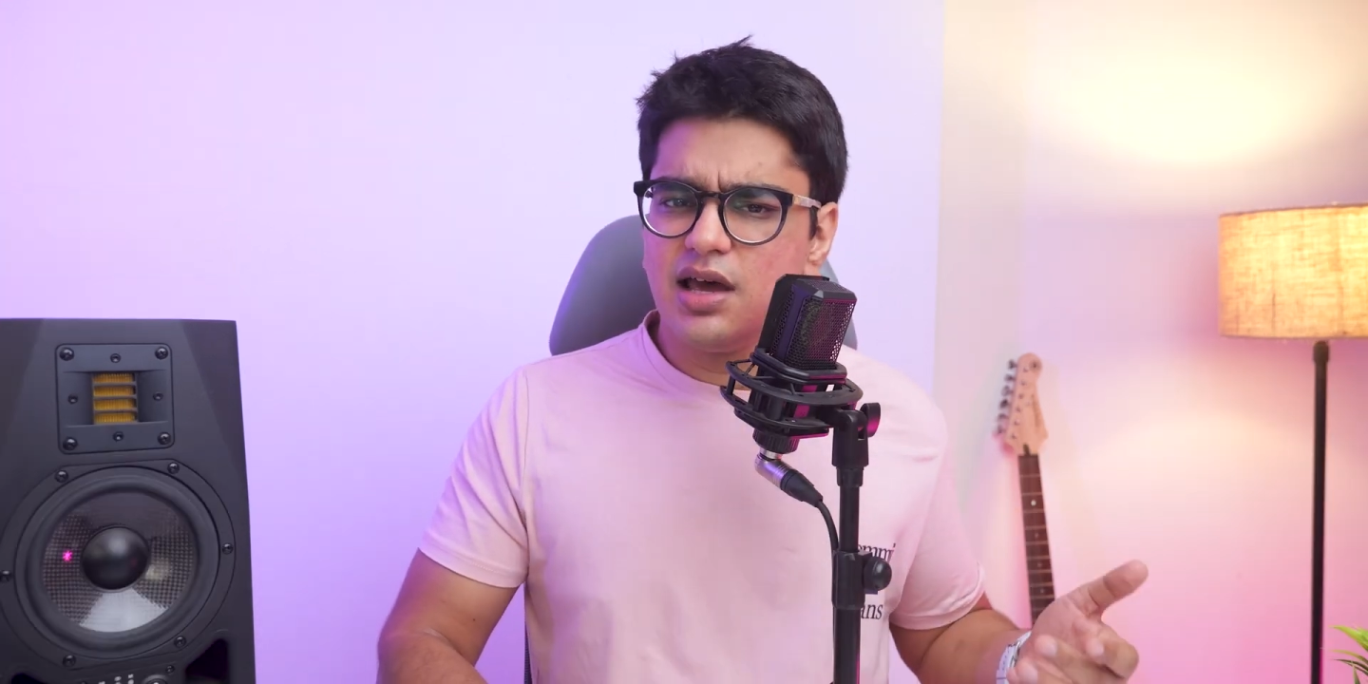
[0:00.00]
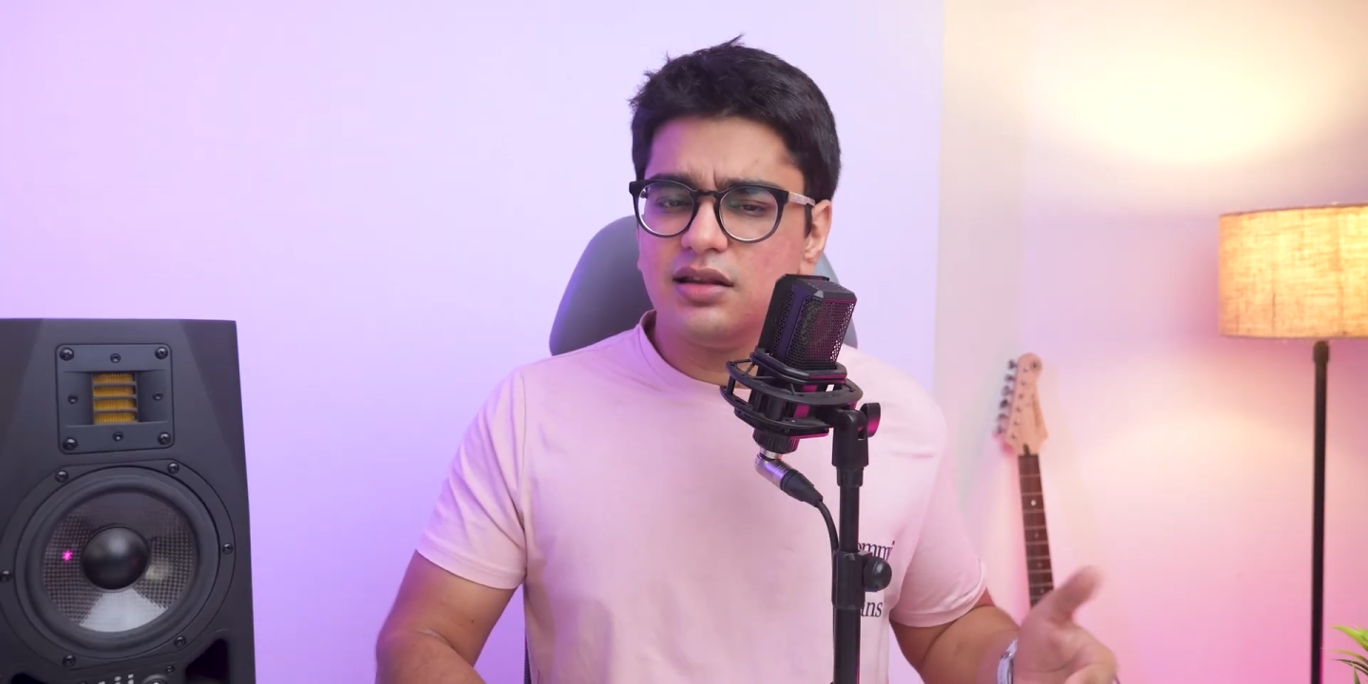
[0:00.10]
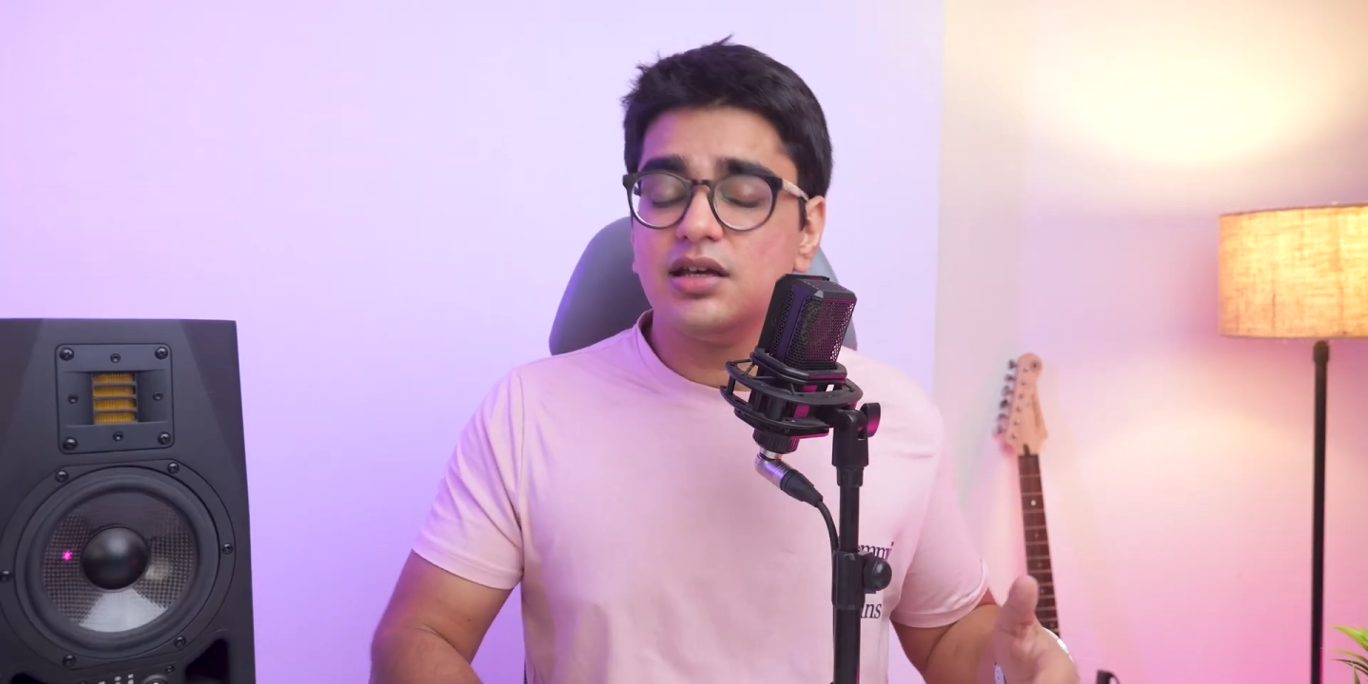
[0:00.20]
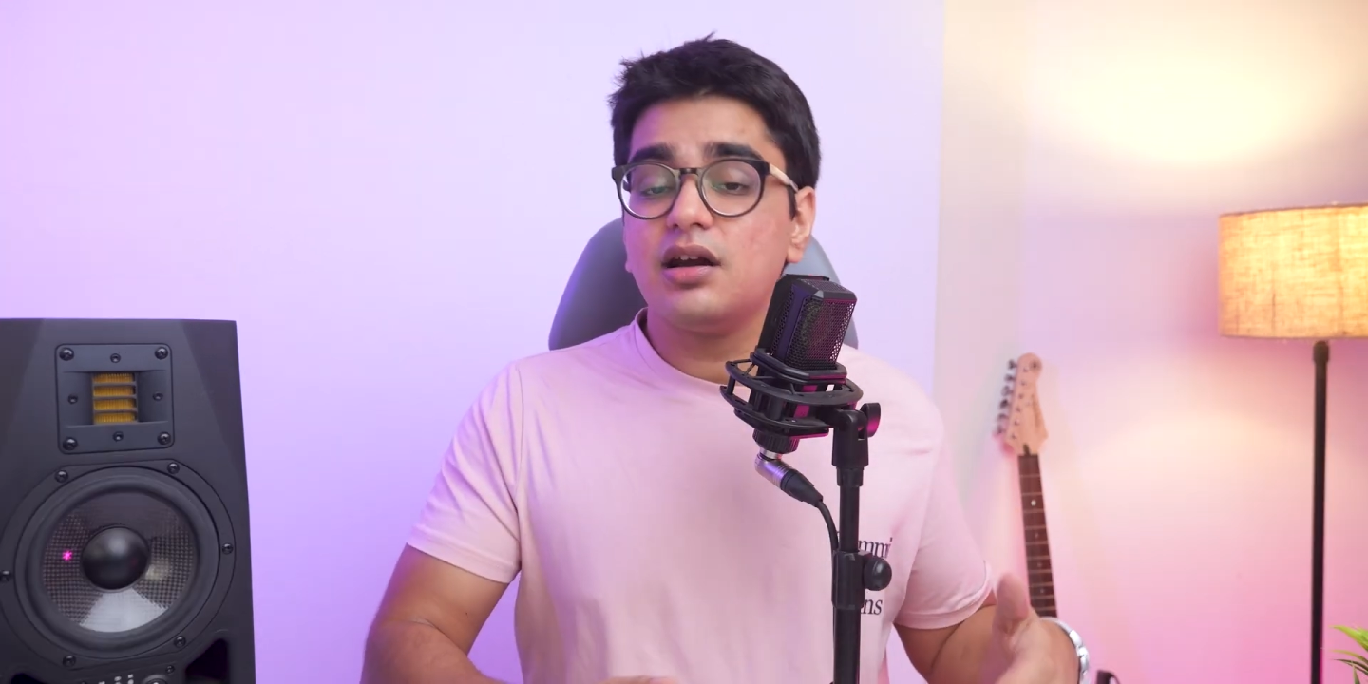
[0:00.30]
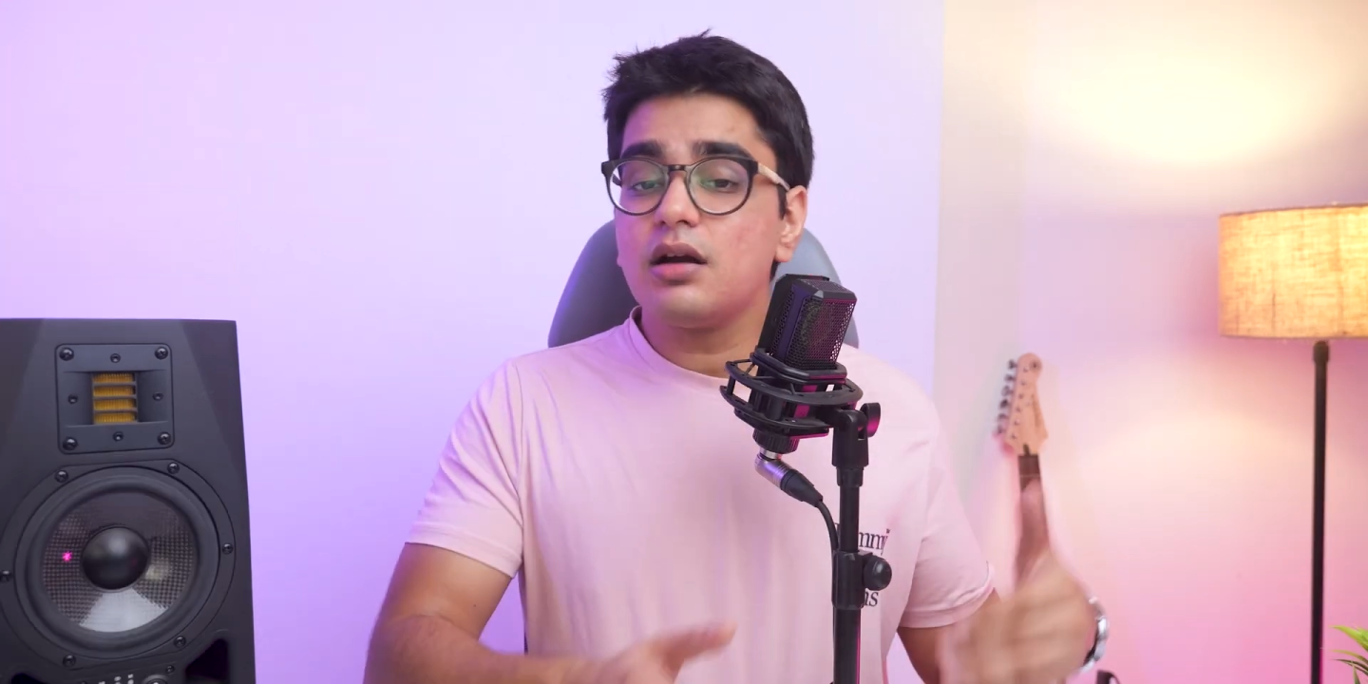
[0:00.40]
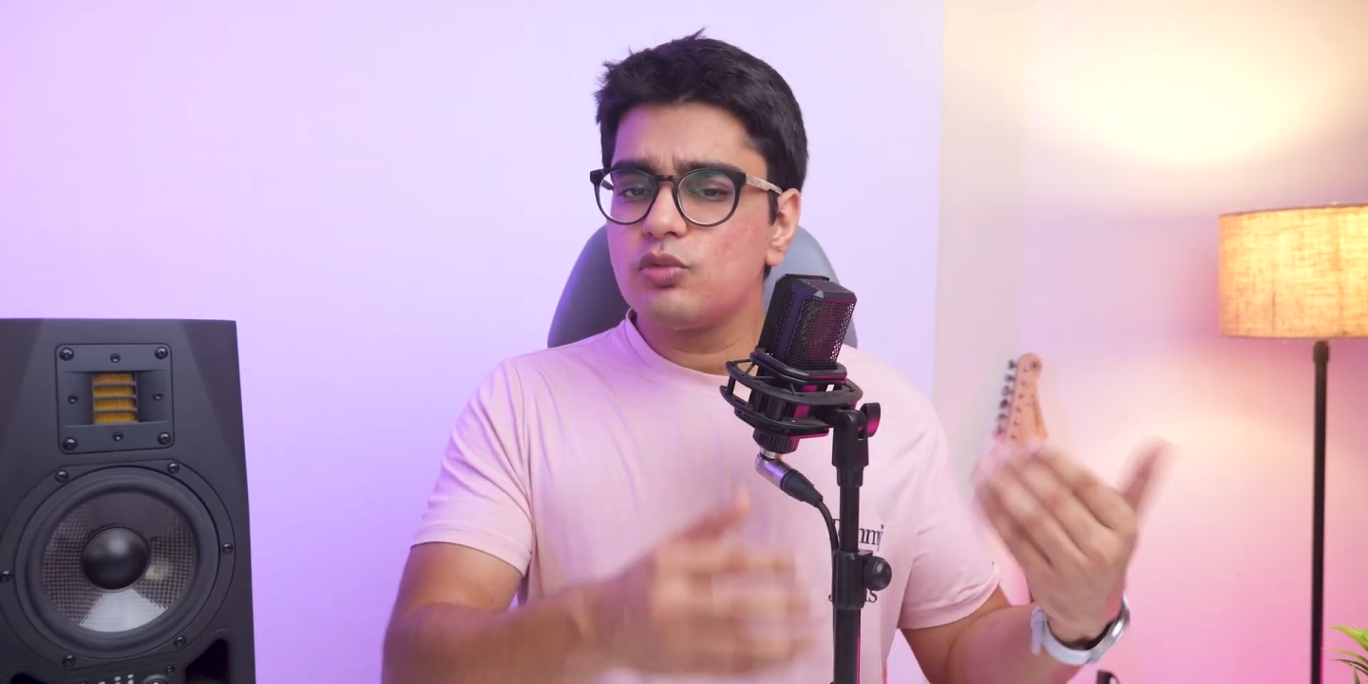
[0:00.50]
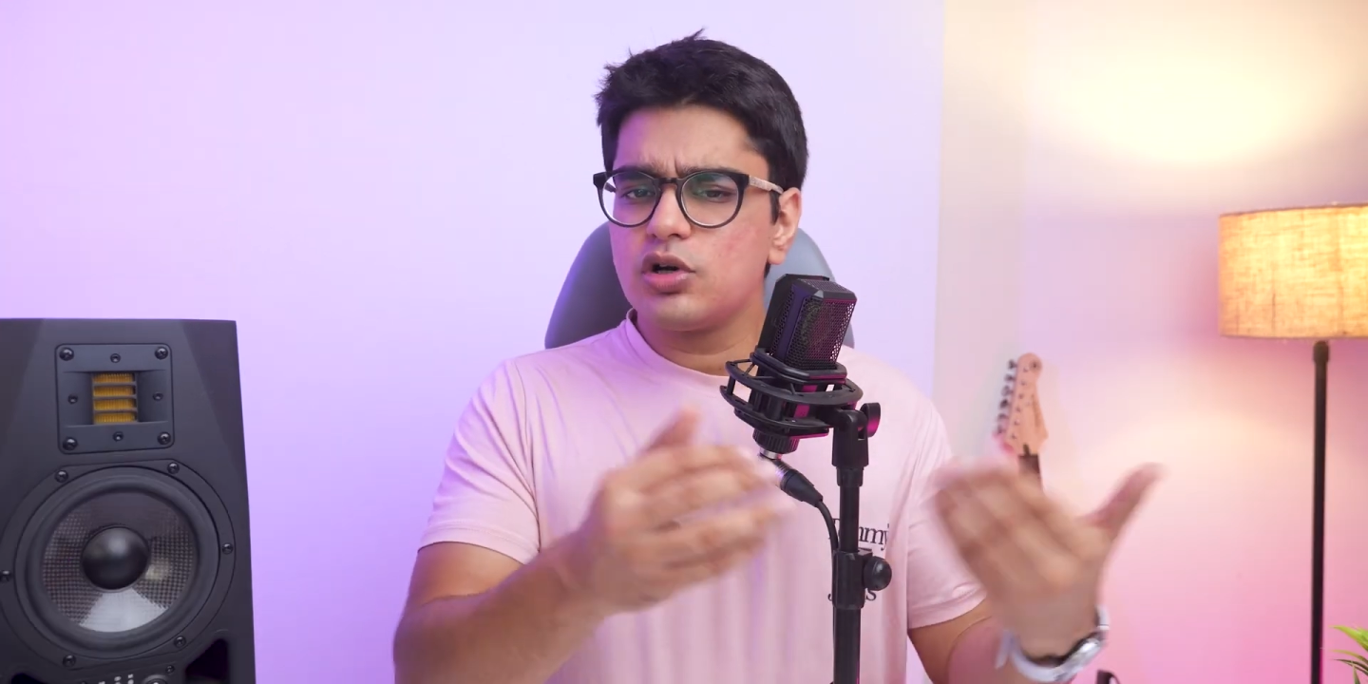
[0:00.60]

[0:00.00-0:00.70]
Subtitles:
there are more